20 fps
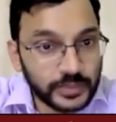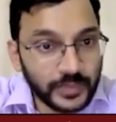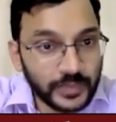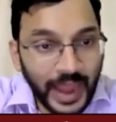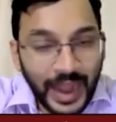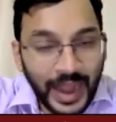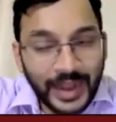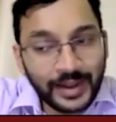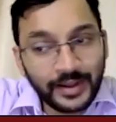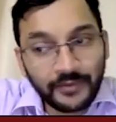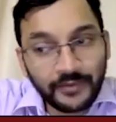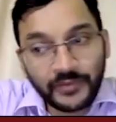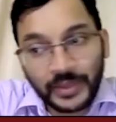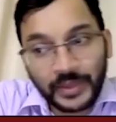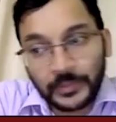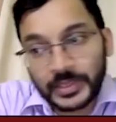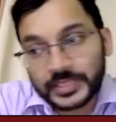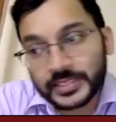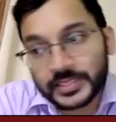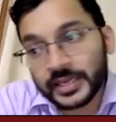And
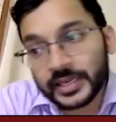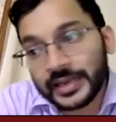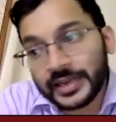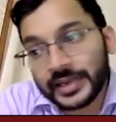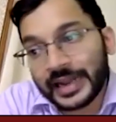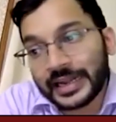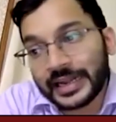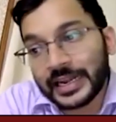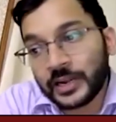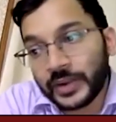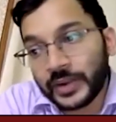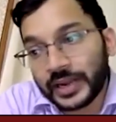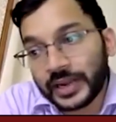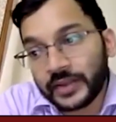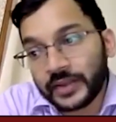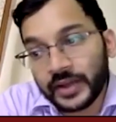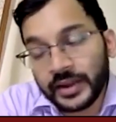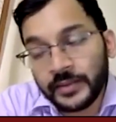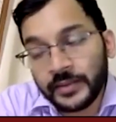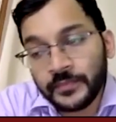Femister in
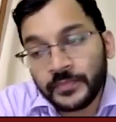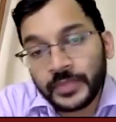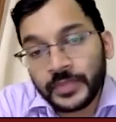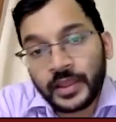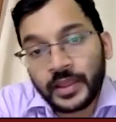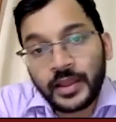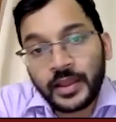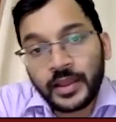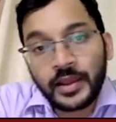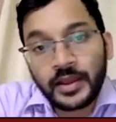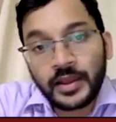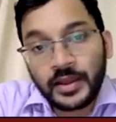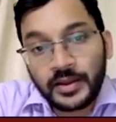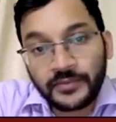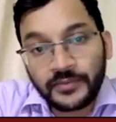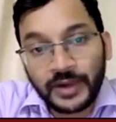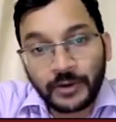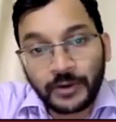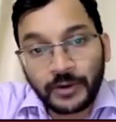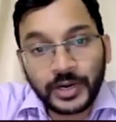1921
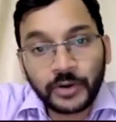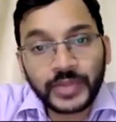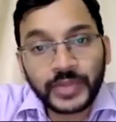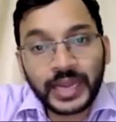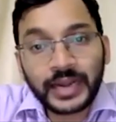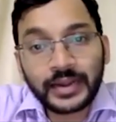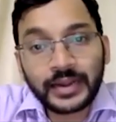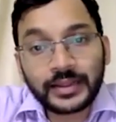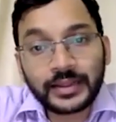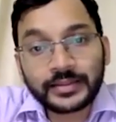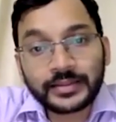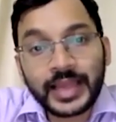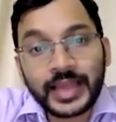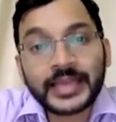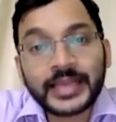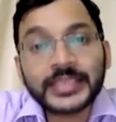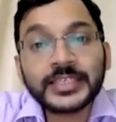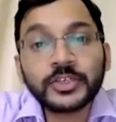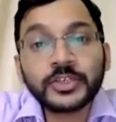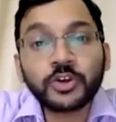found out that
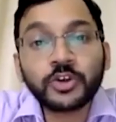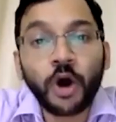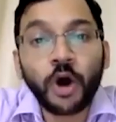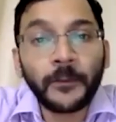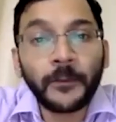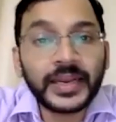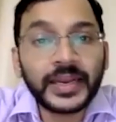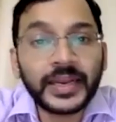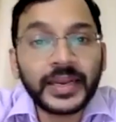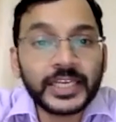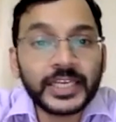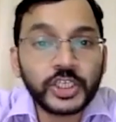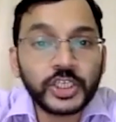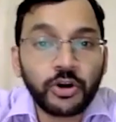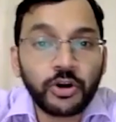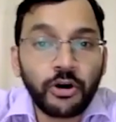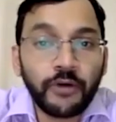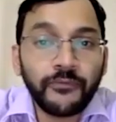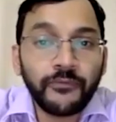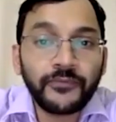there is a combination
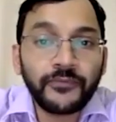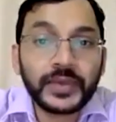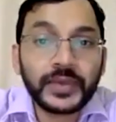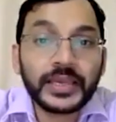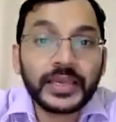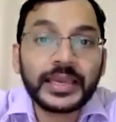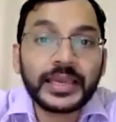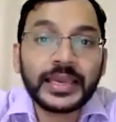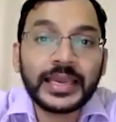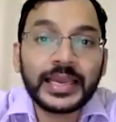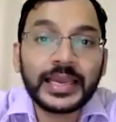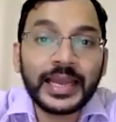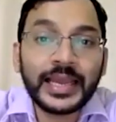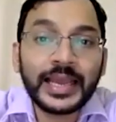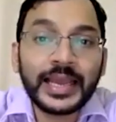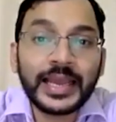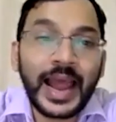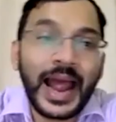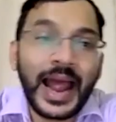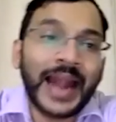of
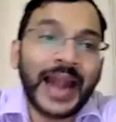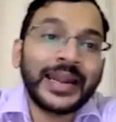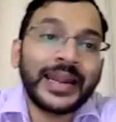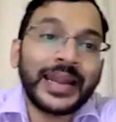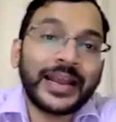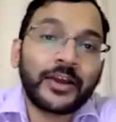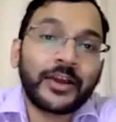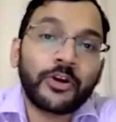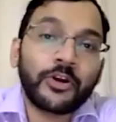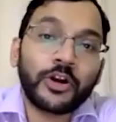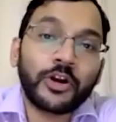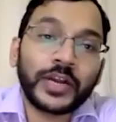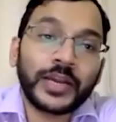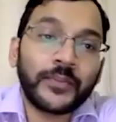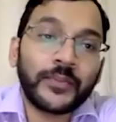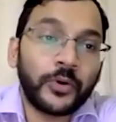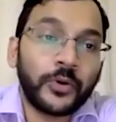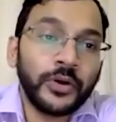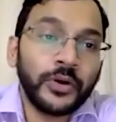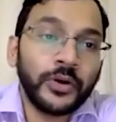healing and
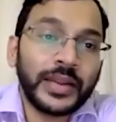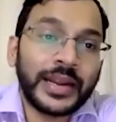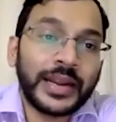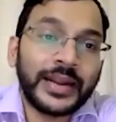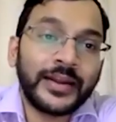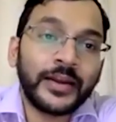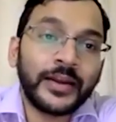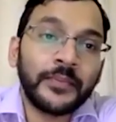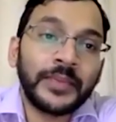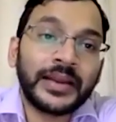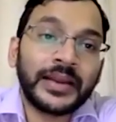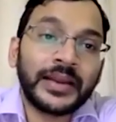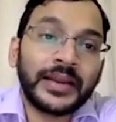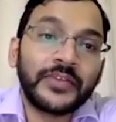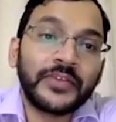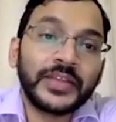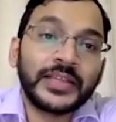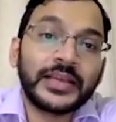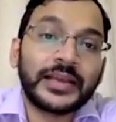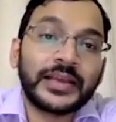necrotic bone
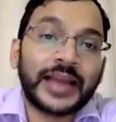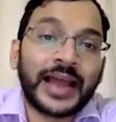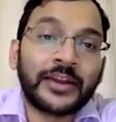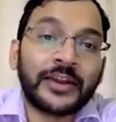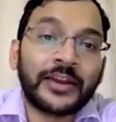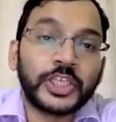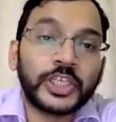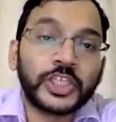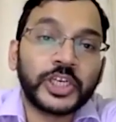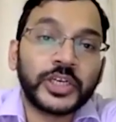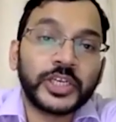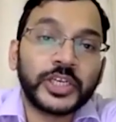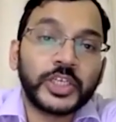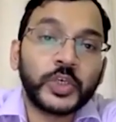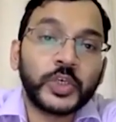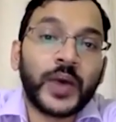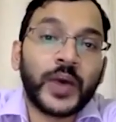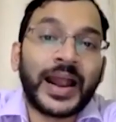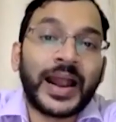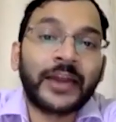intermingled with granulation
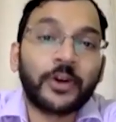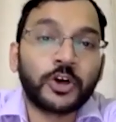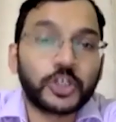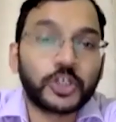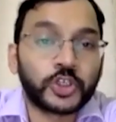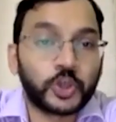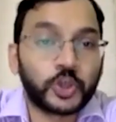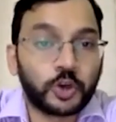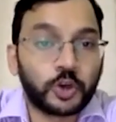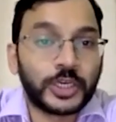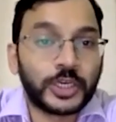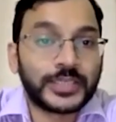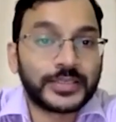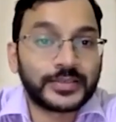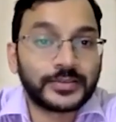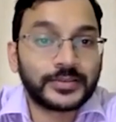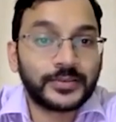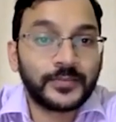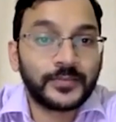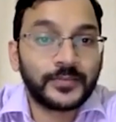tissue and osteoclasts.